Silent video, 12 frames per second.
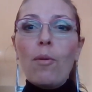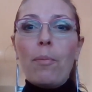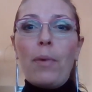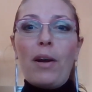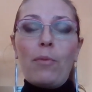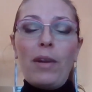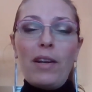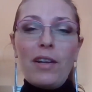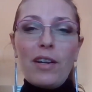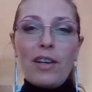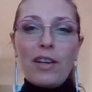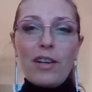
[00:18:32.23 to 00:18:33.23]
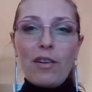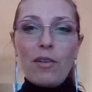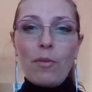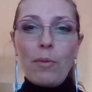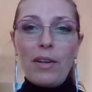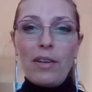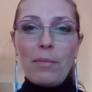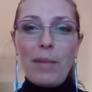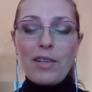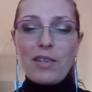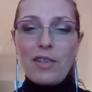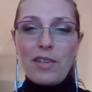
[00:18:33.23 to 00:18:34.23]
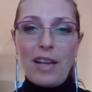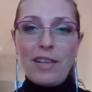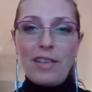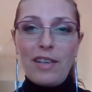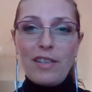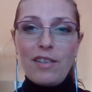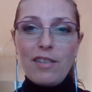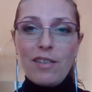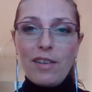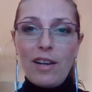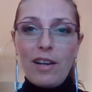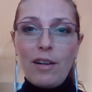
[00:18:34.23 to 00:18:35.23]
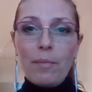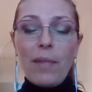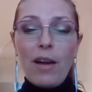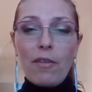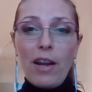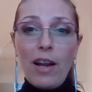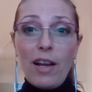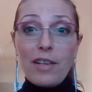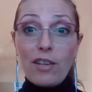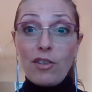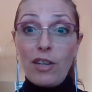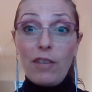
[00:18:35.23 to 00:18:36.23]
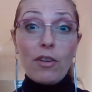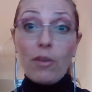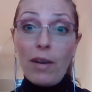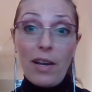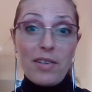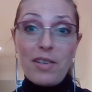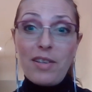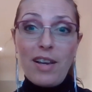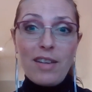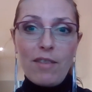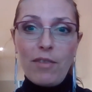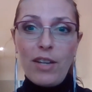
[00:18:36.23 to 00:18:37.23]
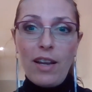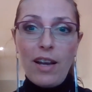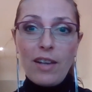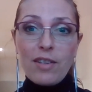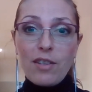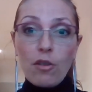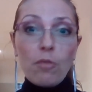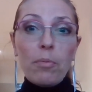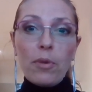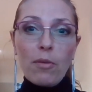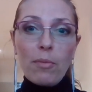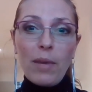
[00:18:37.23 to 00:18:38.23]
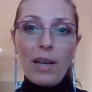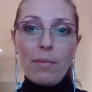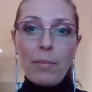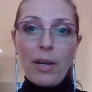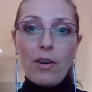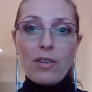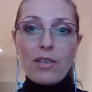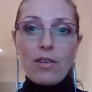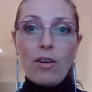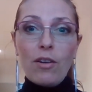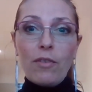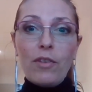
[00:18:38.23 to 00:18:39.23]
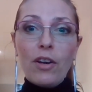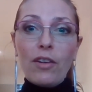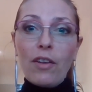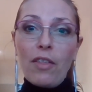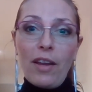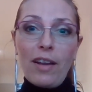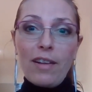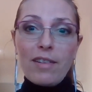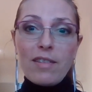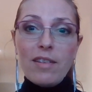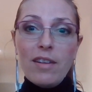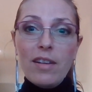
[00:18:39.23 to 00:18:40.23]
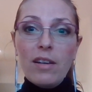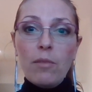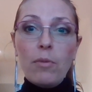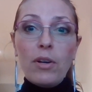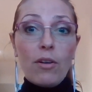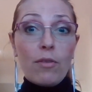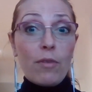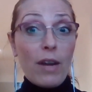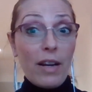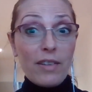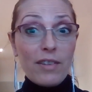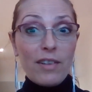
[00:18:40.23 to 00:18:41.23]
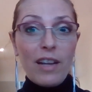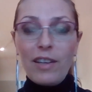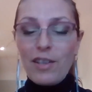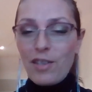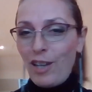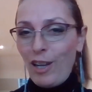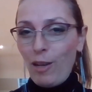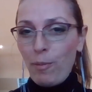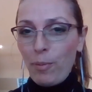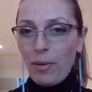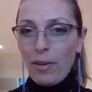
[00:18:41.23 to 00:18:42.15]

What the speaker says: But when the masters ended, I realized actually, even though I exercised every day, I still put on weight because all of the other things were not right, like the sleep,